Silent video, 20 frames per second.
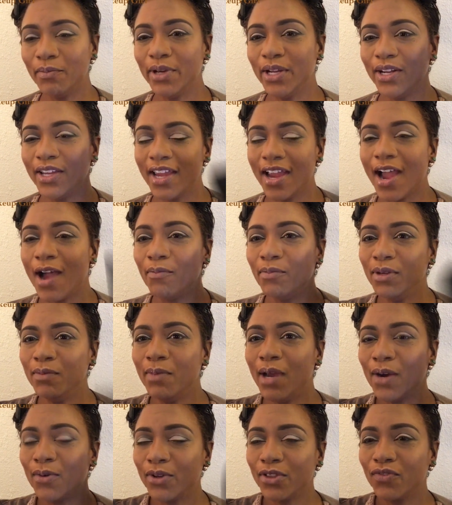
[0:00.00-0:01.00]
But yeah, I'll be
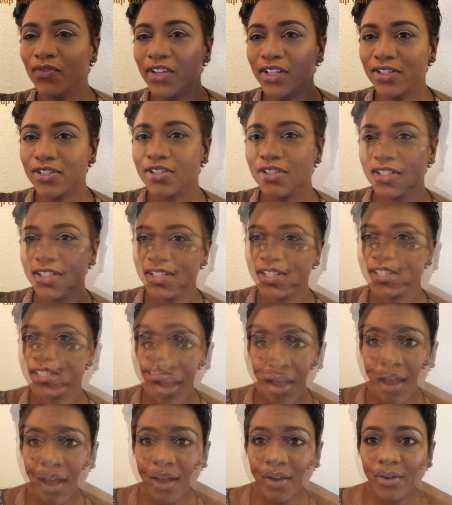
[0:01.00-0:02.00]
back with finished up in just
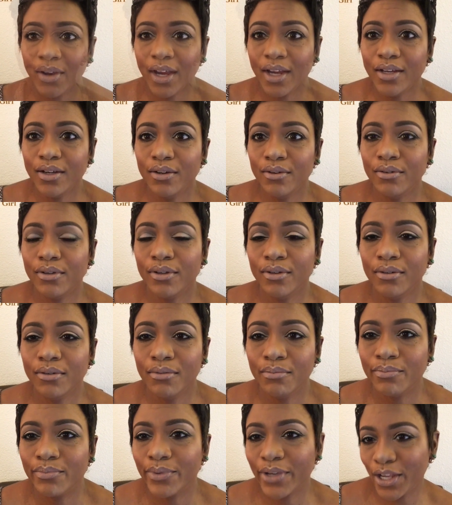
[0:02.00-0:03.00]
a bit. Okay,
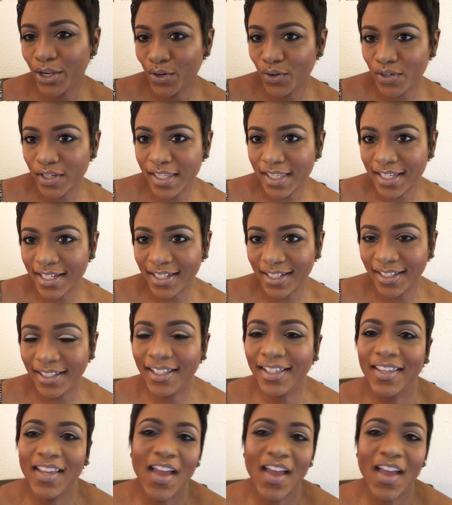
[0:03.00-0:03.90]
YouTube, Kirsten.